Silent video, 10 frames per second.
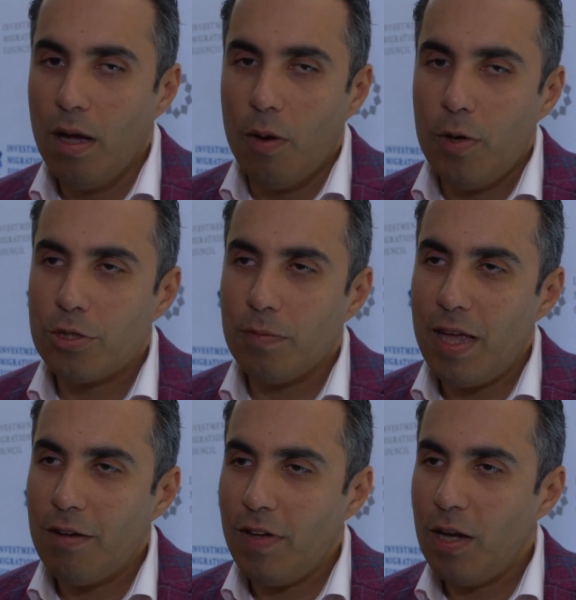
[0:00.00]
which will
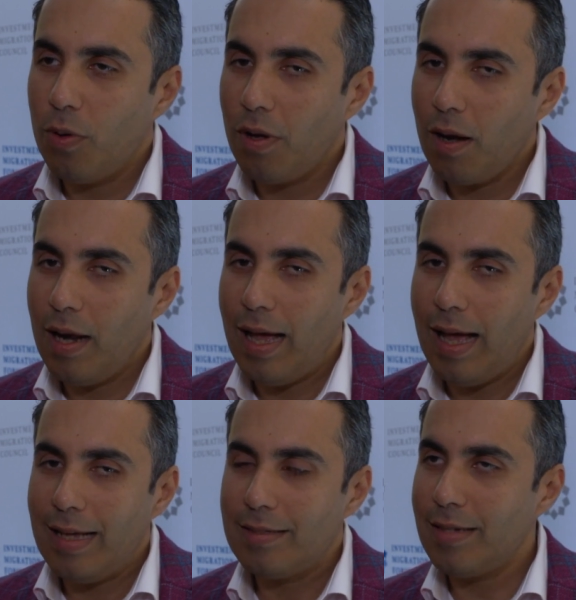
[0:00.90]
be of equal
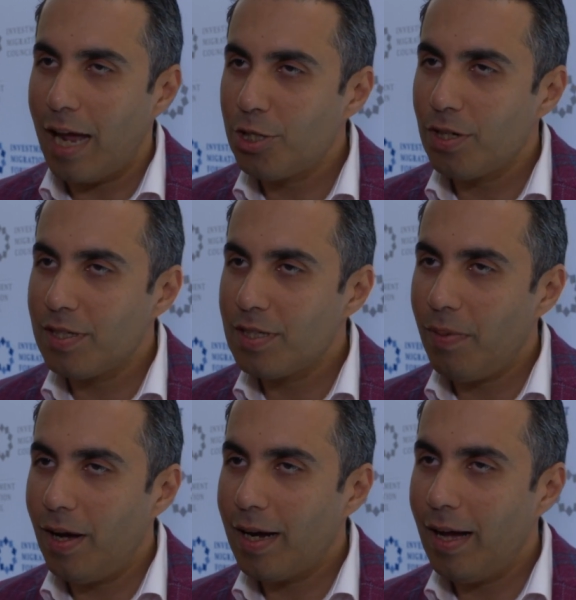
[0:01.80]
uh, stature as the
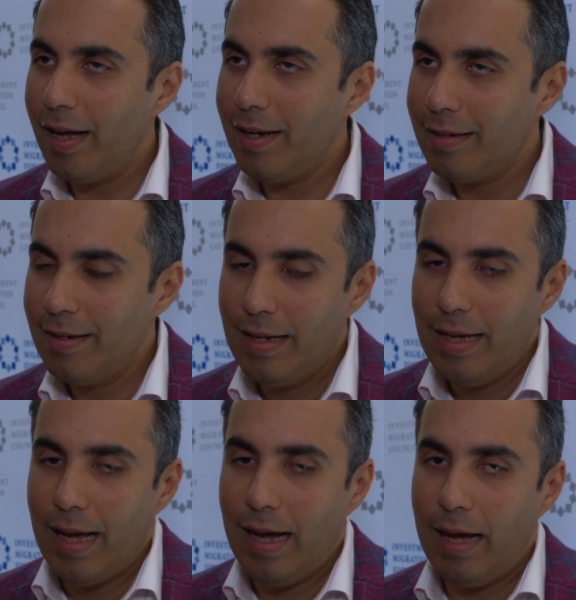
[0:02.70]
Park Hyatt,
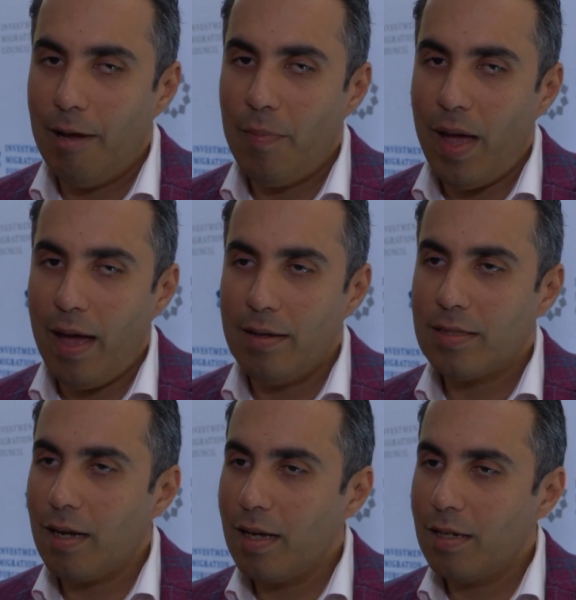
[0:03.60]
um, and
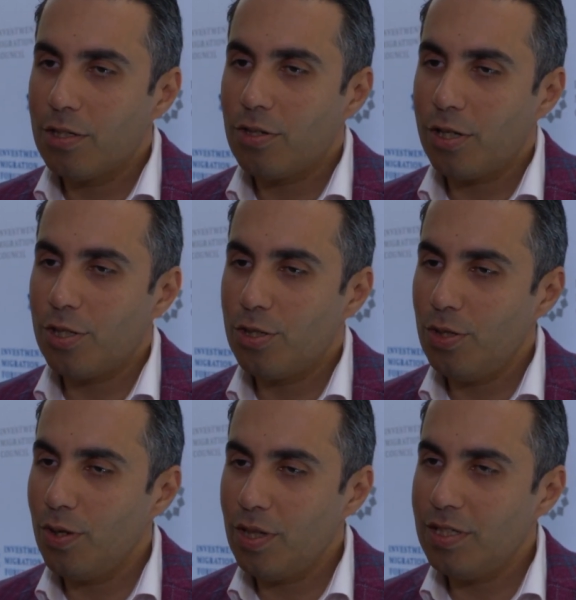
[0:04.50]
starting construction
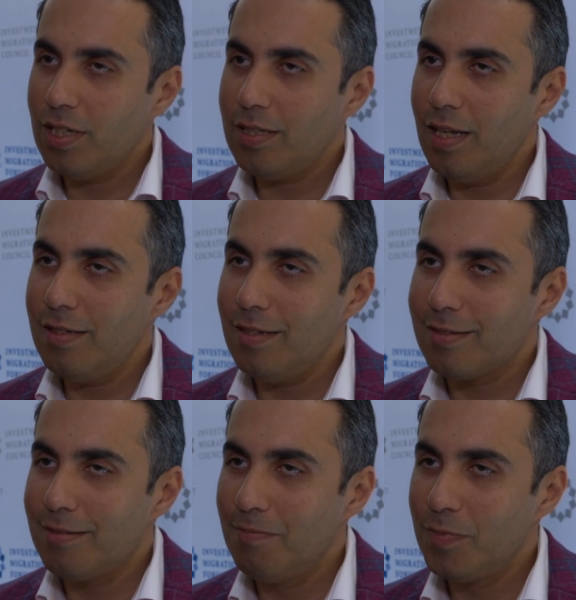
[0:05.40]
soon on the Six
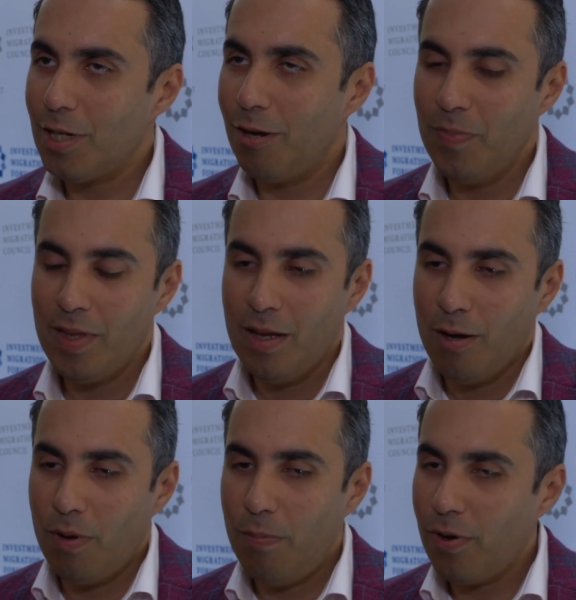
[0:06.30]
Senses. So
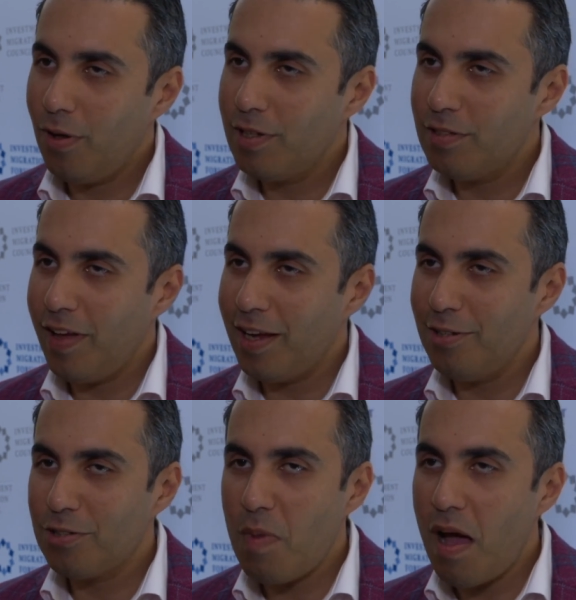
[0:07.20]
we put all this fake
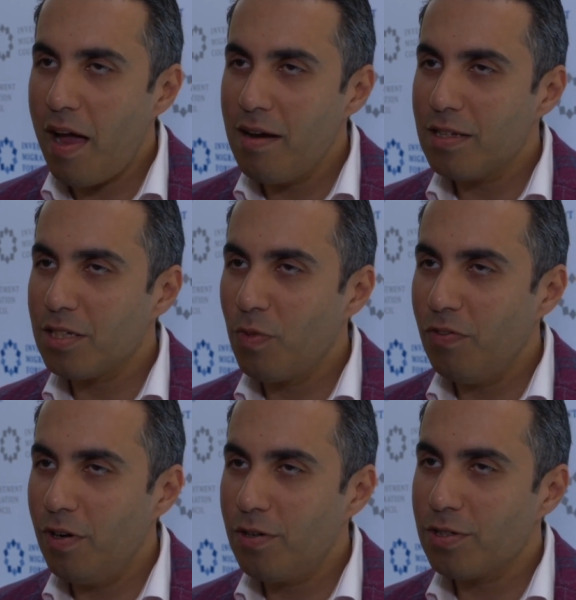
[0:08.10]
news behind us and we
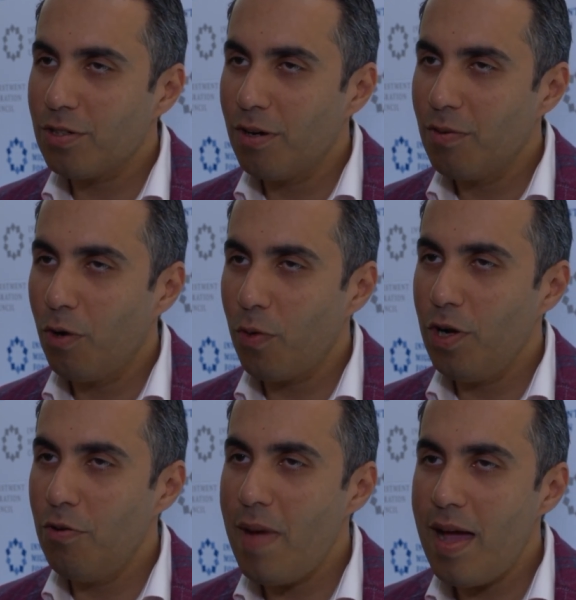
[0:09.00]
focus on what
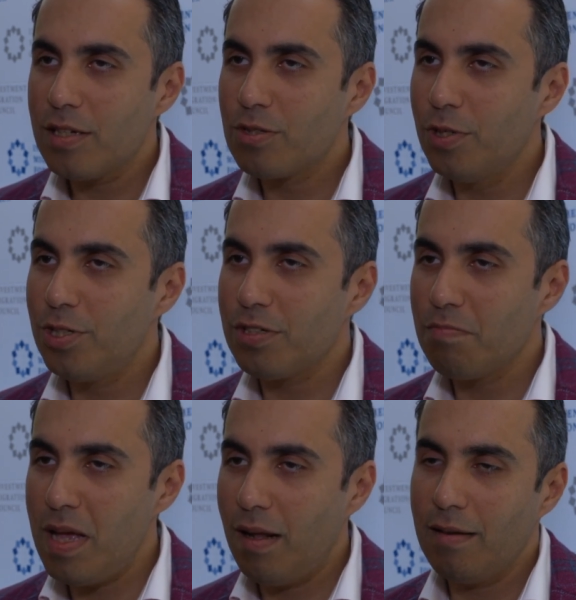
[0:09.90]
we do best, which is
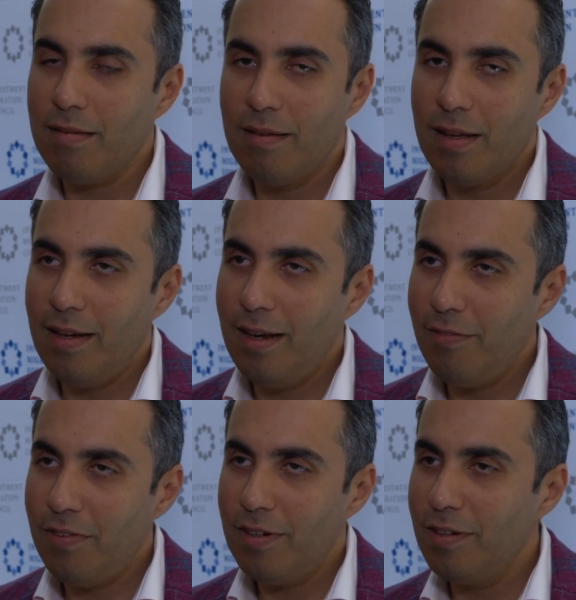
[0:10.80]
build,
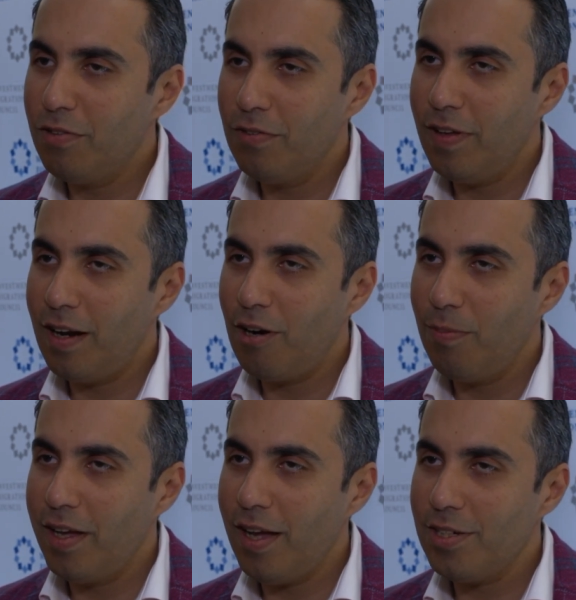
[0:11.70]
deliver, and fulfill our
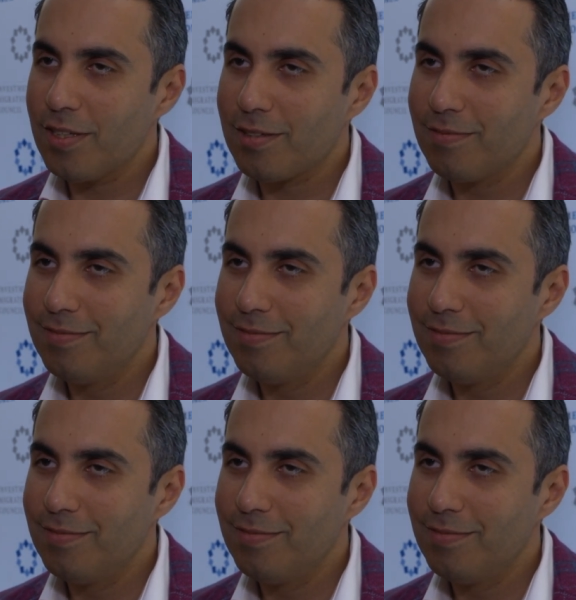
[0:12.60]
obligations.